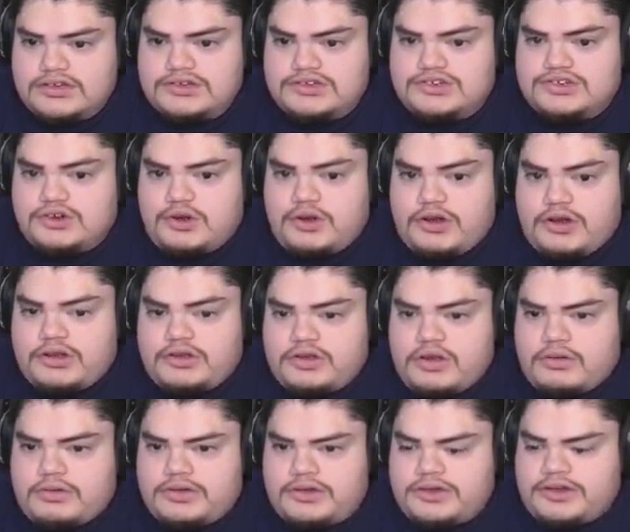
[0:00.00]
George,
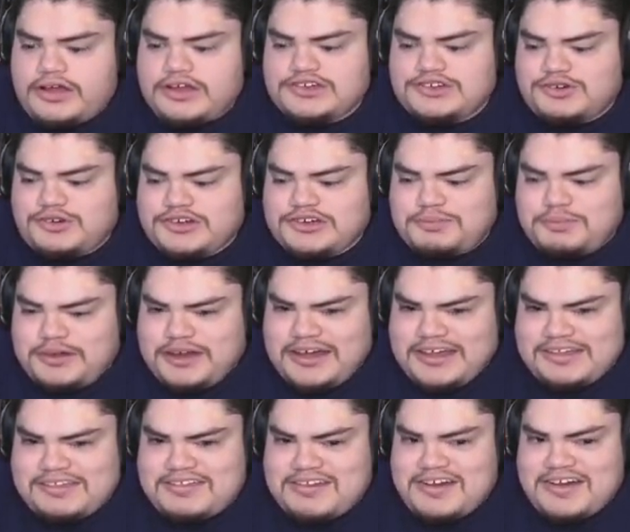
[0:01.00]
no, you're not George
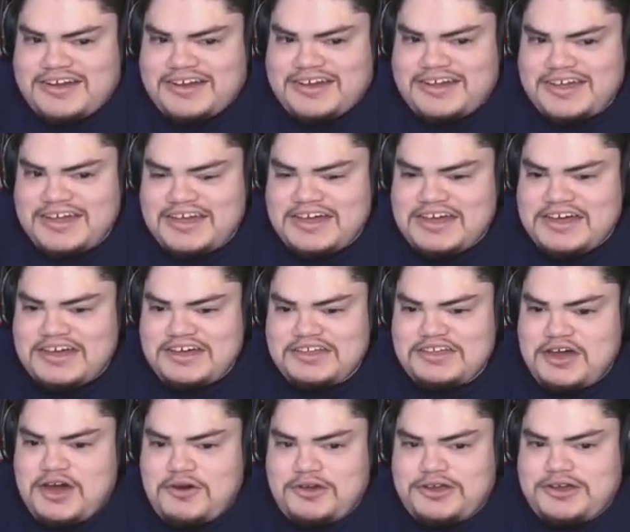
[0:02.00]
Brett, sorry.
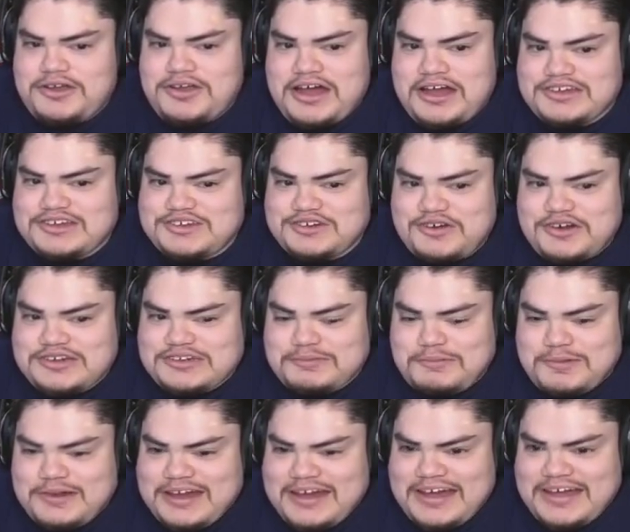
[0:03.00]
No, you're not George
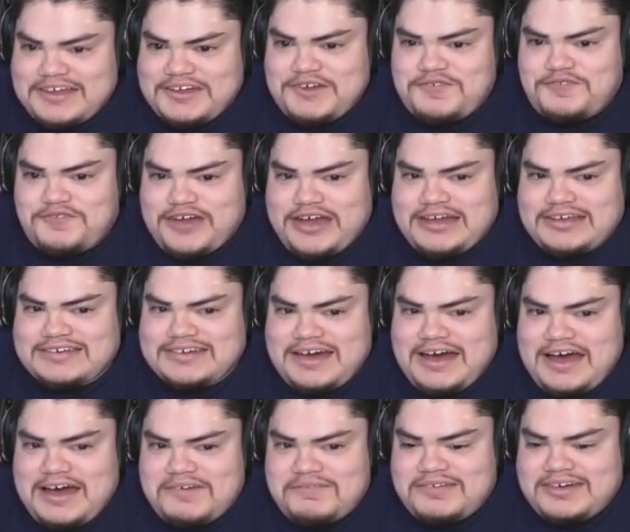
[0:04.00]
Brett. You're Frank
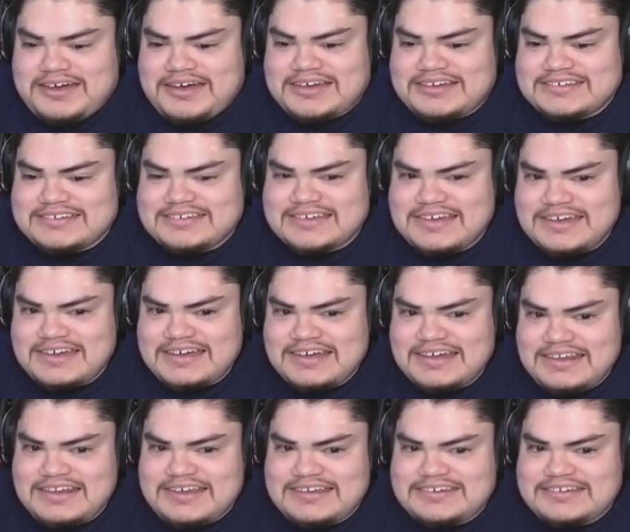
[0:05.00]
Thomas.
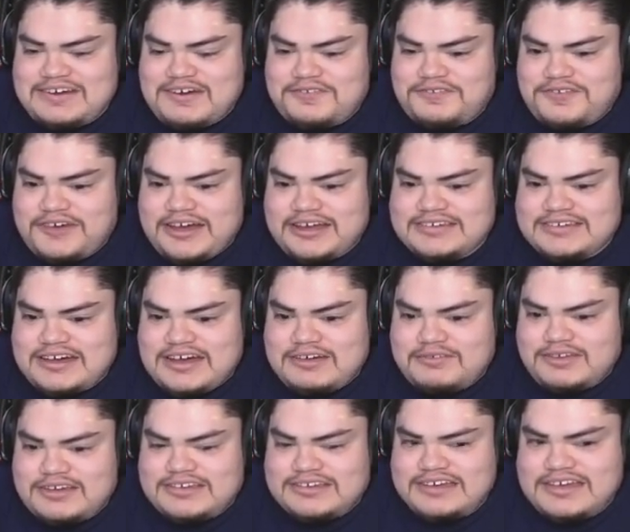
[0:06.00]
Let's go, Frank
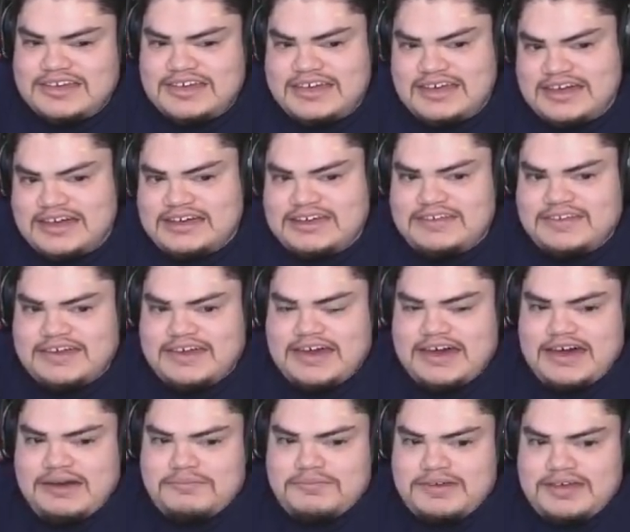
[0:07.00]
Thomas. Into the
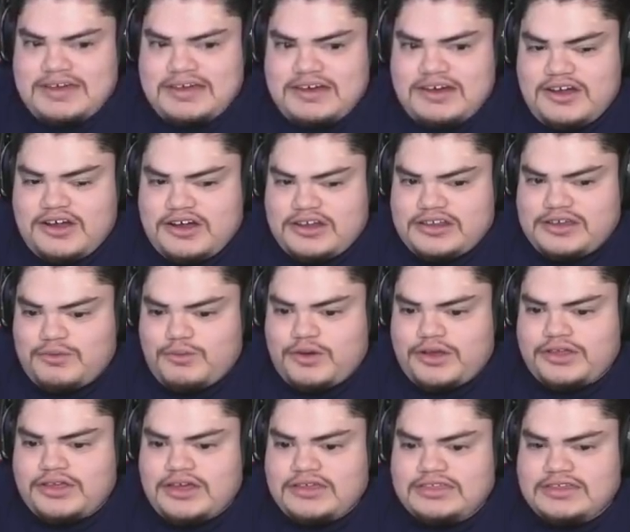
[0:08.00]
gap. Early
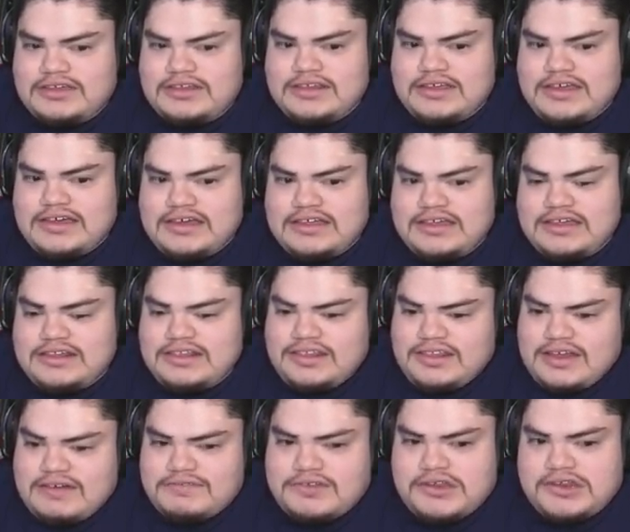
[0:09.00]
1-0 lead.
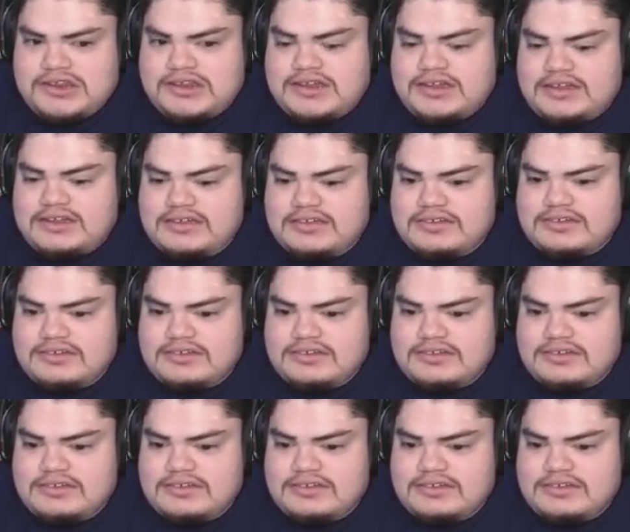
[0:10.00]
Love to see it.